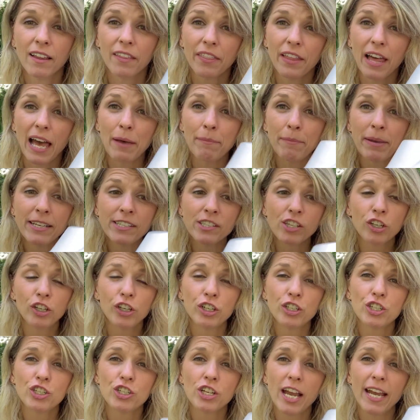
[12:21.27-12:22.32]
That makes a
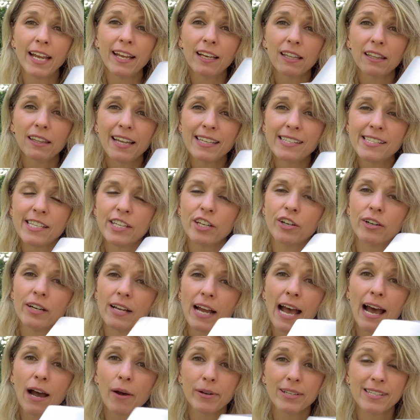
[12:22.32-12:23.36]
good shake. Let's hear
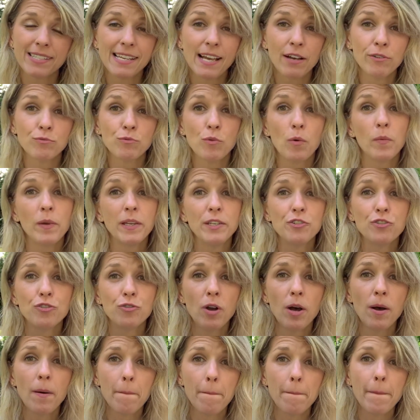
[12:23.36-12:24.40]
how it sounds when we
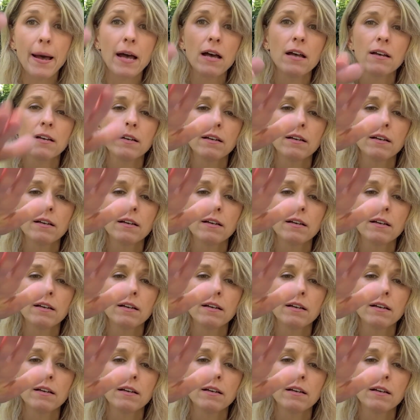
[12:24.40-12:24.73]
drum.